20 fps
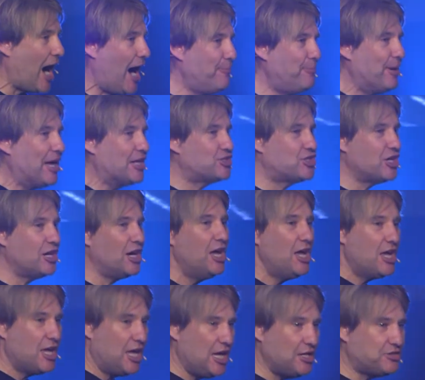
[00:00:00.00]
bet you
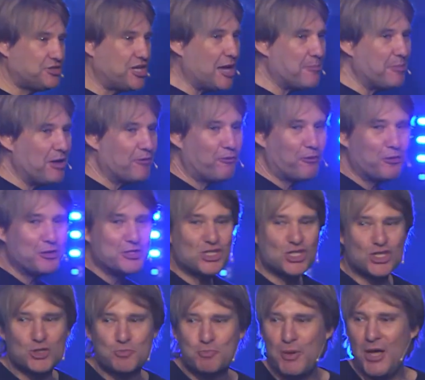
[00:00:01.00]
he'd take me for a
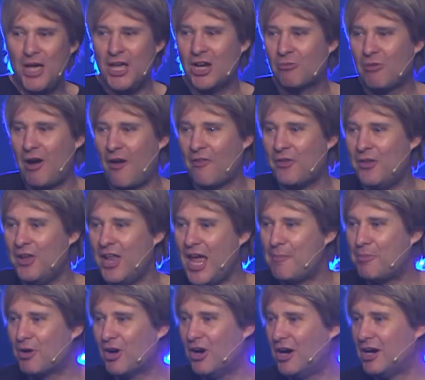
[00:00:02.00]
spin around the
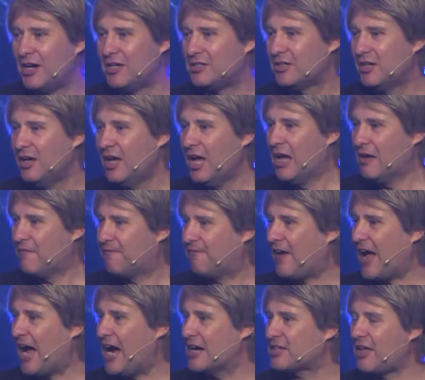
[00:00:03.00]
neighborhood. In
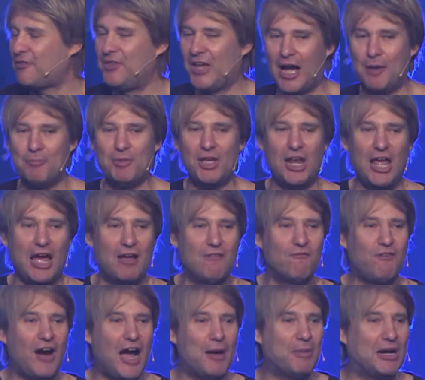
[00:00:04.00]
fact, I think I'm going to
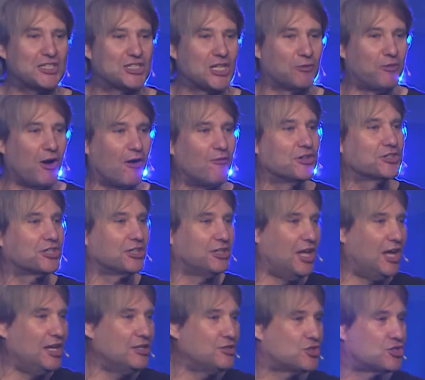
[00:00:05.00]
invite myself over to
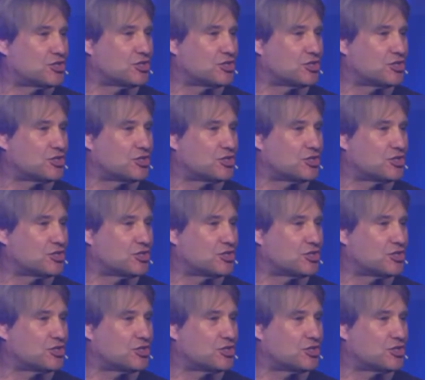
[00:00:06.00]
lunch.